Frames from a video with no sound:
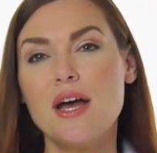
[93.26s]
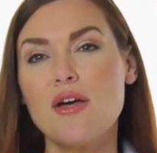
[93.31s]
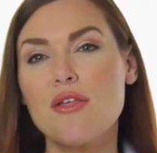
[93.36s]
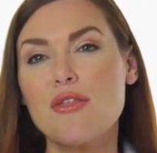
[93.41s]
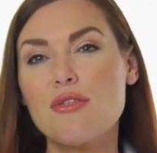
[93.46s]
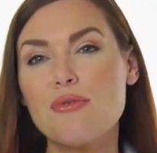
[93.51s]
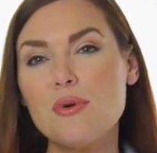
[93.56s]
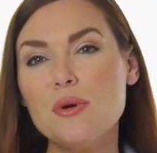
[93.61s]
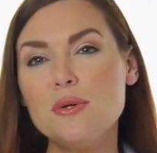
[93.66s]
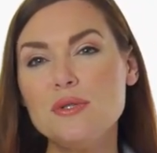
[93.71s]

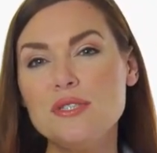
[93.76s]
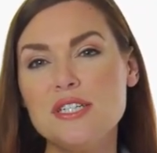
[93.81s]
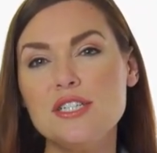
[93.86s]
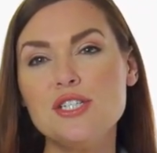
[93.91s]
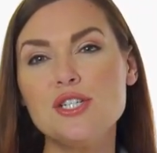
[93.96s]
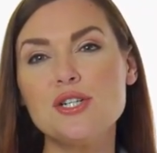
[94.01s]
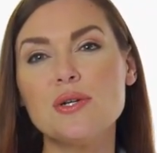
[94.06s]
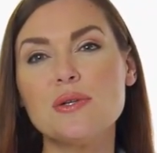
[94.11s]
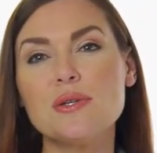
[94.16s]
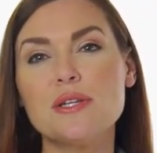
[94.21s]
Through
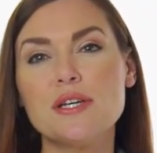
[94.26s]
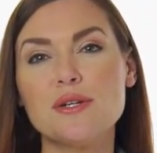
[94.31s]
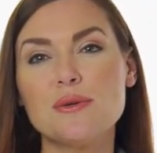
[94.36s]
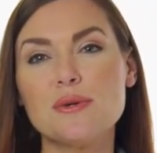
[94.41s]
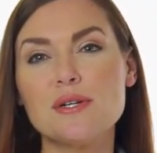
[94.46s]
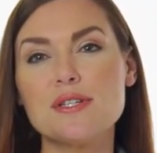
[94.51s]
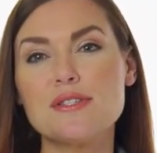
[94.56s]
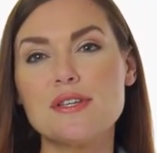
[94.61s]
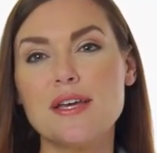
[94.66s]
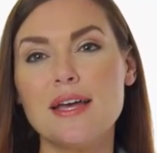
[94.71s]
digital
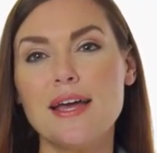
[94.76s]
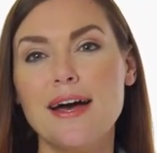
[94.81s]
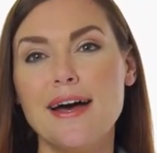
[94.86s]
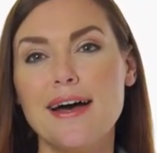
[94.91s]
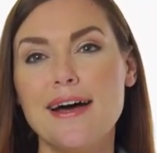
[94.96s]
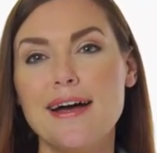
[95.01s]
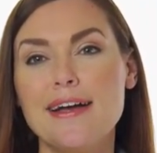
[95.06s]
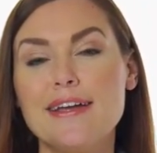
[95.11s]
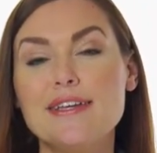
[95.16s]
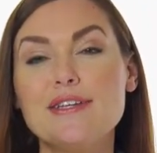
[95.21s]
literacy,
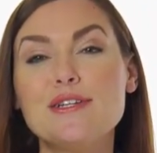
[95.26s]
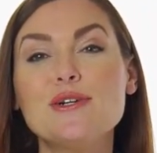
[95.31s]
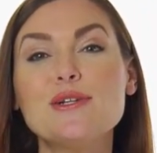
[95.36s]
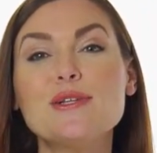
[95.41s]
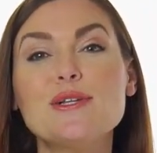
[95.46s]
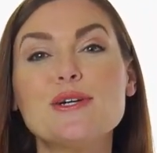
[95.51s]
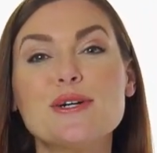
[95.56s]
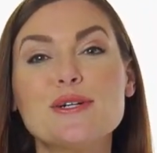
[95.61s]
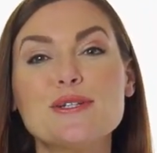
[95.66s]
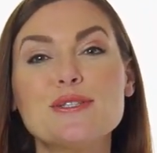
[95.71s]
you'll
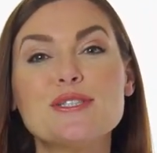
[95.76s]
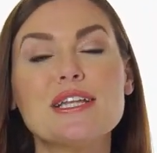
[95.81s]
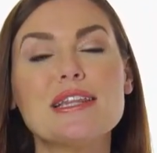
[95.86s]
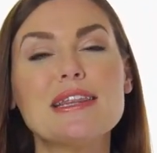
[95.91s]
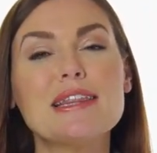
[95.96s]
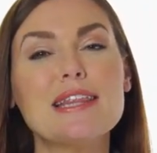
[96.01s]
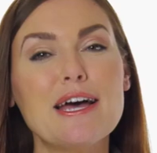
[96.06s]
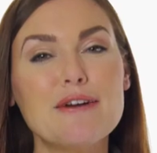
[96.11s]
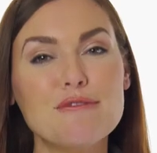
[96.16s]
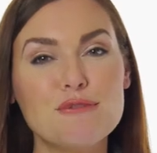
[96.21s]
learn to
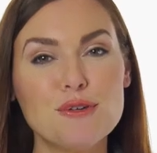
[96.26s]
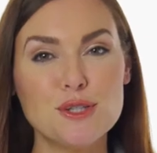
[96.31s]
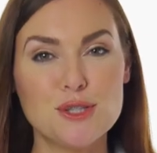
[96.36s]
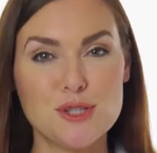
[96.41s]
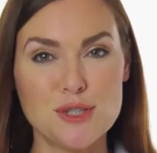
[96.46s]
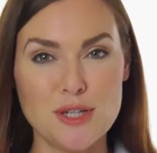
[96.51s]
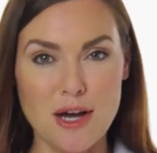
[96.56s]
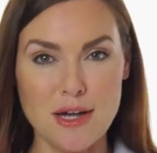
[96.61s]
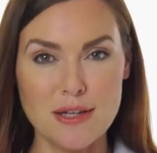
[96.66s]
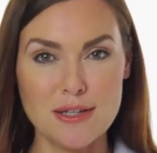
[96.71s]

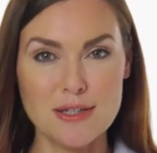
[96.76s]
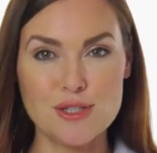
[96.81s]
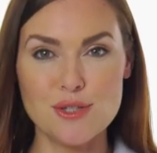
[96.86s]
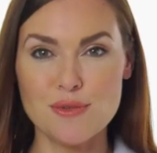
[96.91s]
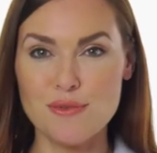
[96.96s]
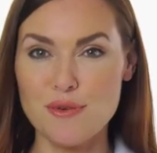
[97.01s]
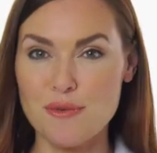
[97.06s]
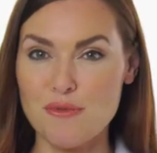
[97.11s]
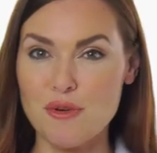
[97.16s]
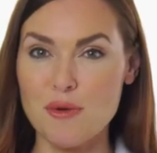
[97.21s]
leverage knowledge
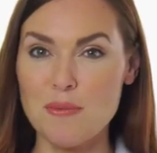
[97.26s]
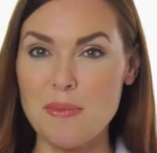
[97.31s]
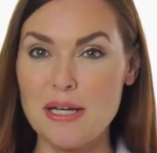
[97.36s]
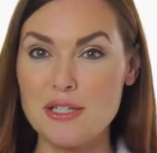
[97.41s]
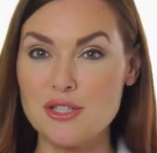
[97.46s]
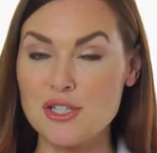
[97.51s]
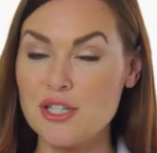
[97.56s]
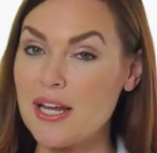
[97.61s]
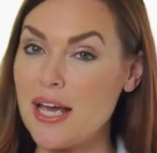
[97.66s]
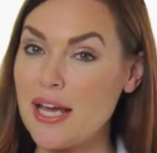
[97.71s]
of
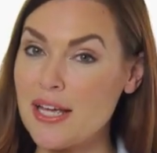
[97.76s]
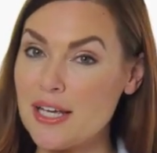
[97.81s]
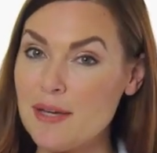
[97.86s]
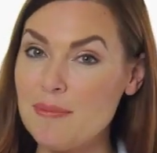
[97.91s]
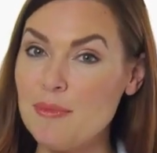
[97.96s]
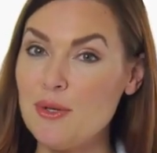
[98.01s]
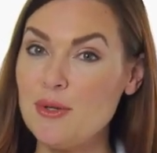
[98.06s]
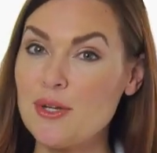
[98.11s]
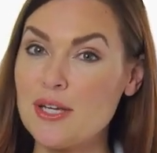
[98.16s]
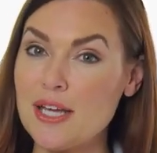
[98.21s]
information and
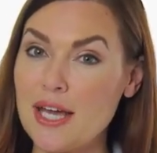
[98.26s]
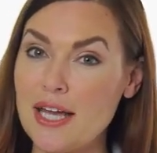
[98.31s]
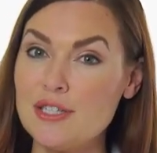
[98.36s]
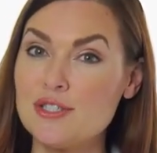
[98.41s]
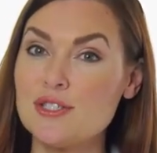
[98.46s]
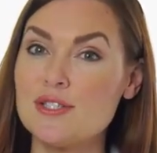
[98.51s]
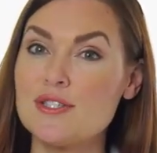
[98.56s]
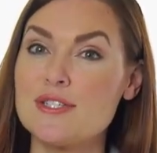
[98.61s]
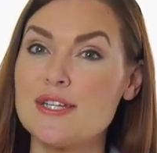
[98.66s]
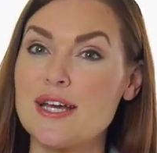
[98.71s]

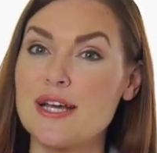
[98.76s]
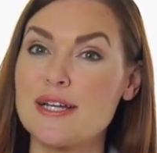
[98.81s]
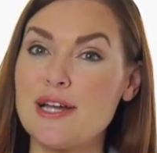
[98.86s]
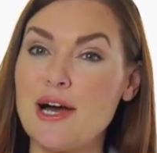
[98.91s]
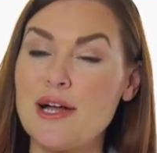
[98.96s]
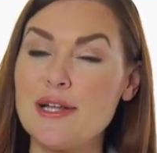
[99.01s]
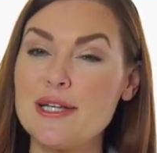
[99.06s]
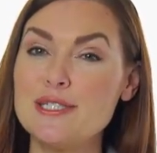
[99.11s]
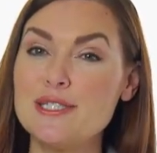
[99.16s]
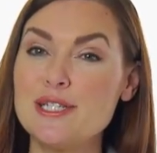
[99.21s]
communications
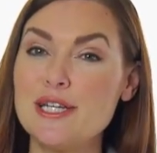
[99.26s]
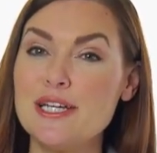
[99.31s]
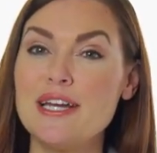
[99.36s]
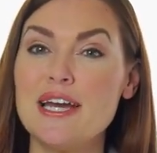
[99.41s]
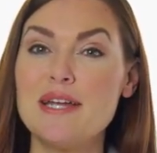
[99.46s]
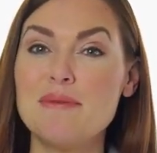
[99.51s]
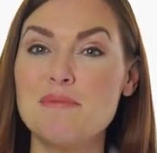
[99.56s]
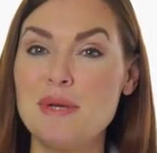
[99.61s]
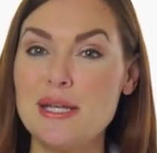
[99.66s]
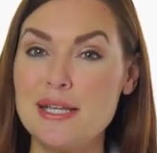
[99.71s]
technology
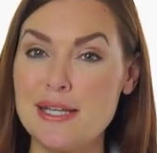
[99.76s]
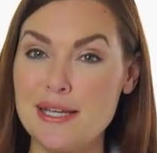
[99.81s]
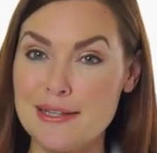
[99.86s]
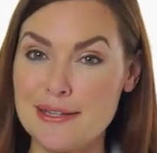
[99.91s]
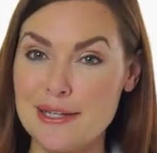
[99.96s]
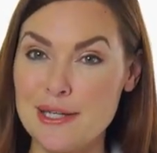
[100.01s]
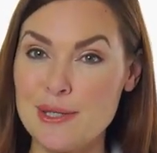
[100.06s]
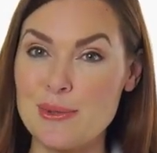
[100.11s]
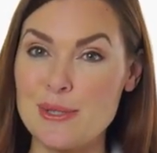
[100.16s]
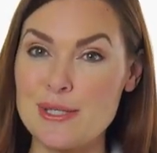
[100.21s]
and media
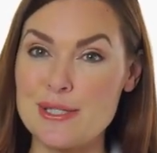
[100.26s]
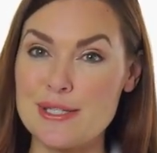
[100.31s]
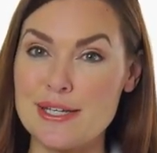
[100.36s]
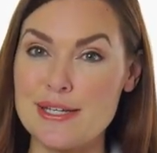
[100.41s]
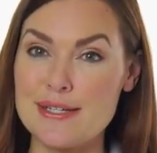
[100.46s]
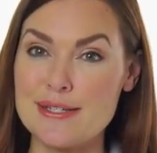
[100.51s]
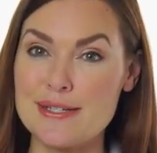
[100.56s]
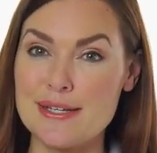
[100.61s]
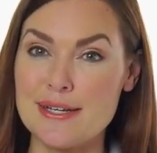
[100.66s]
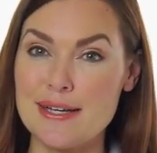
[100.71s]

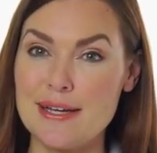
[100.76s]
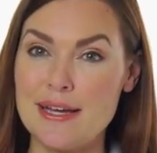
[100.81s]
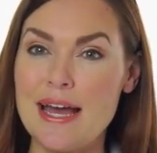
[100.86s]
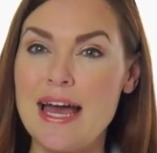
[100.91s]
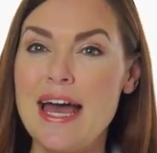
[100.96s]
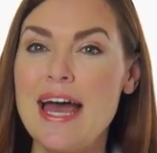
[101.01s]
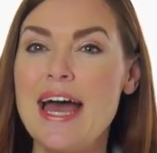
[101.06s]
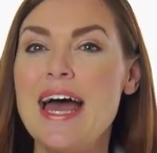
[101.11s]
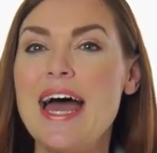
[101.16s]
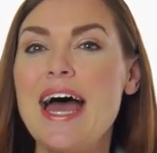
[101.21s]
literacies,
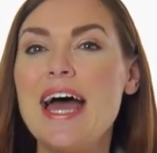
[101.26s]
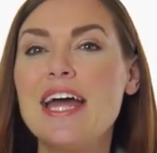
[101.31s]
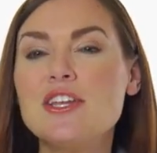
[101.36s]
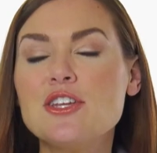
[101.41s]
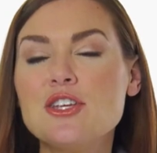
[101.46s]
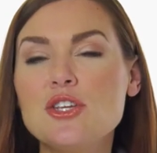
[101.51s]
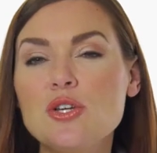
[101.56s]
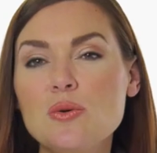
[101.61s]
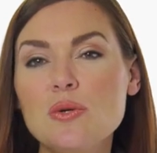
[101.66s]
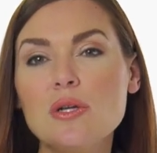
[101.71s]
and
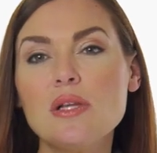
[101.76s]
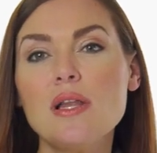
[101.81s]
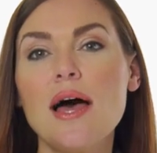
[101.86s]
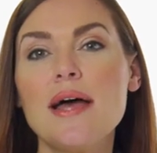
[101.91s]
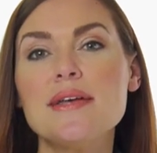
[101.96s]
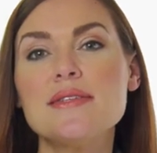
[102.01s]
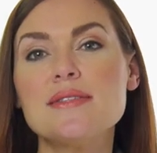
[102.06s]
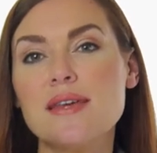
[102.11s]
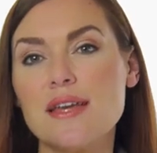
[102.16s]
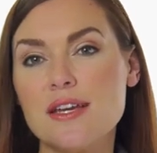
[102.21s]

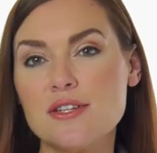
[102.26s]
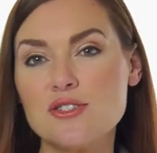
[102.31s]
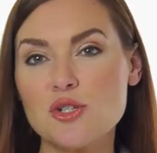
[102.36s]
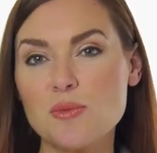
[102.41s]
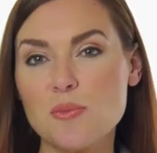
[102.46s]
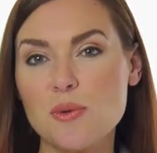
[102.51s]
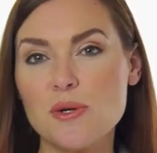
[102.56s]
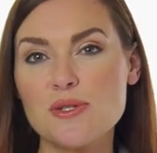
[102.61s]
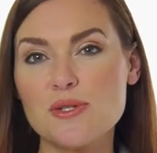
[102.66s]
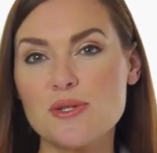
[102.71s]
utilize the
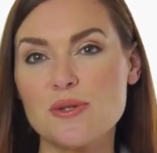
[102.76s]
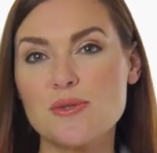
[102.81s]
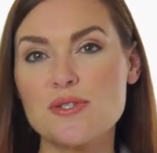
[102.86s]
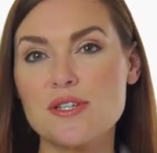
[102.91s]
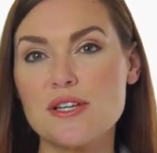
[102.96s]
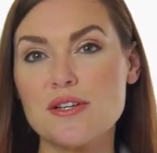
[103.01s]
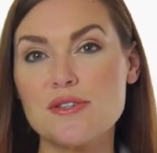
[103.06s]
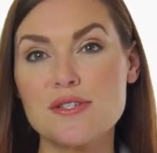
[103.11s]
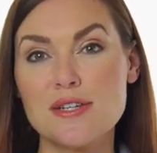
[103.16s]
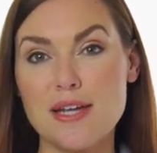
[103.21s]
interpersonal
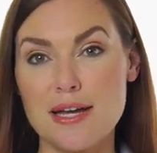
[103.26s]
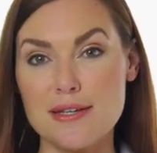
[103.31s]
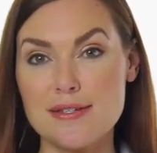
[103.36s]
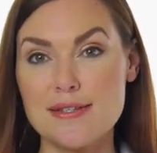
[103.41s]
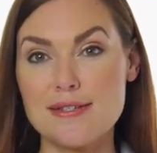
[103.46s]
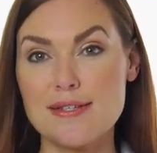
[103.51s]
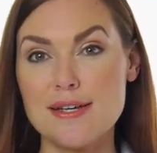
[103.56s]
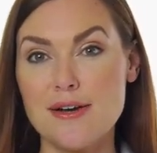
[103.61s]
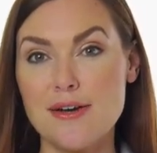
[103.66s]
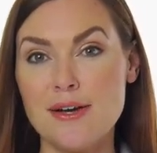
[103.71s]
skills
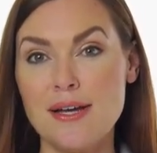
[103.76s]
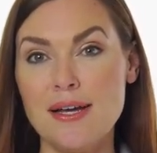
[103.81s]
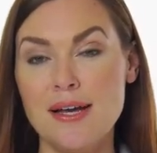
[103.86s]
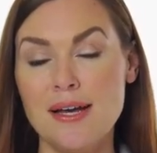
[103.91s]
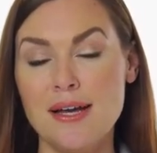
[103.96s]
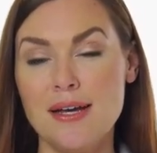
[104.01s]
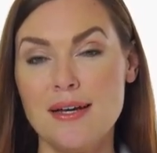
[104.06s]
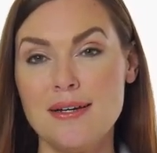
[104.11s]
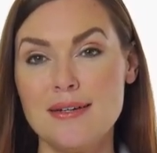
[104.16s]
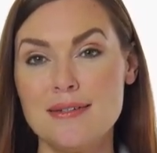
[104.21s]
necessary
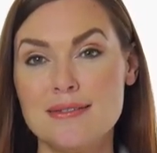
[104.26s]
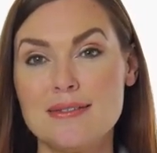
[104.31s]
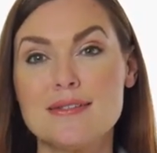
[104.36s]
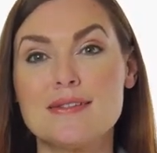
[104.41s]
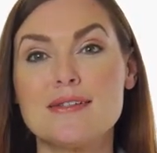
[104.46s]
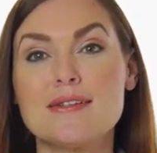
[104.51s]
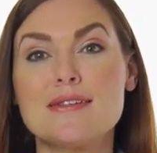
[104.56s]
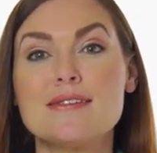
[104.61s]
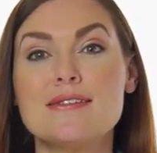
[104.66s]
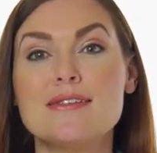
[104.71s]
to
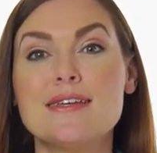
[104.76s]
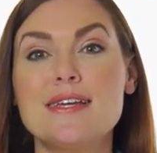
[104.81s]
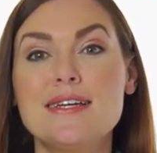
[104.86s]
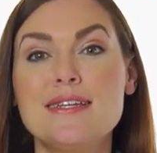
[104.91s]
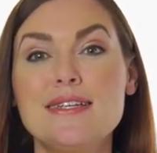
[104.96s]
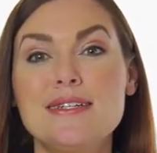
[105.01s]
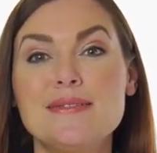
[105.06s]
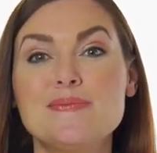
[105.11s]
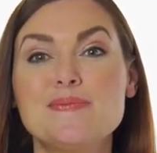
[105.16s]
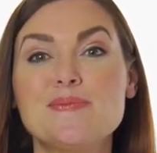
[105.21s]

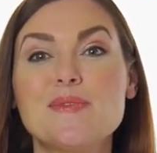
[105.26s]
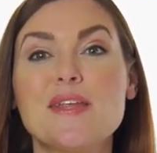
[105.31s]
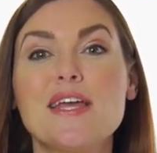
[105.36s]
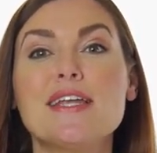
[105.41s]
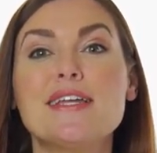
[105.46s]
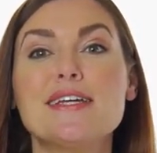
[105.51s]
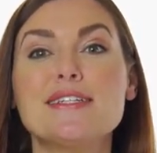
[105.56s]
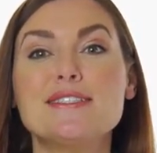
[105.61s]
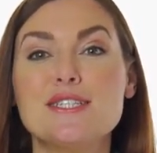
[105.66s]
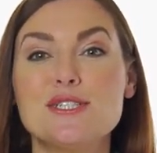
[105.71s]
succeed
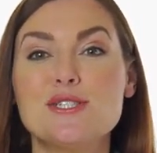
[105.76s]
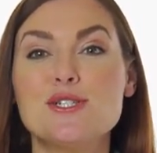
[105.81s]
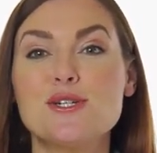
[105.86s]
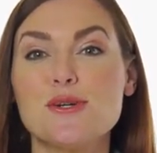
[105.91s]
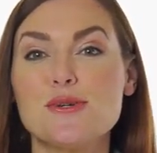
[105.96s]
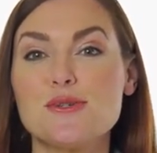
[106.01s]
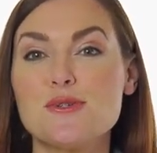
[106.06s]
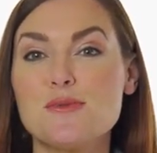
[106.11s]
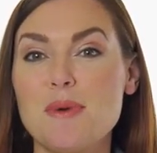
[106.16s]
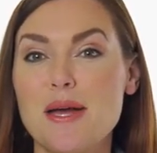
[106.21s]
in a
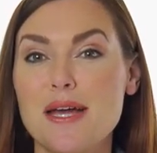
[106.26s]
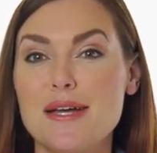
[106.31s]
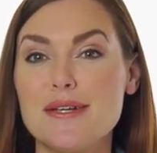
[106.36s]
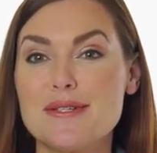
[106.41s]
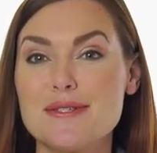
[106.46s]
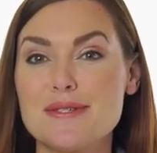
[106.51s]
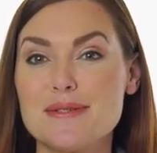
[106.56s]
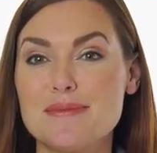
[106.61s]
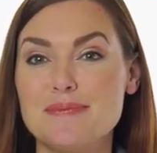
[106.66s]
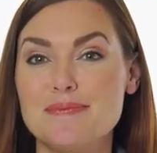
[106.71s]
digital
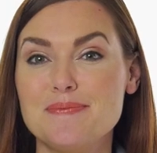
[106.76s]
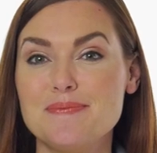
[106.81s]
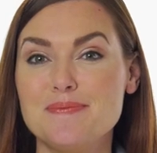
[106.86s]
space.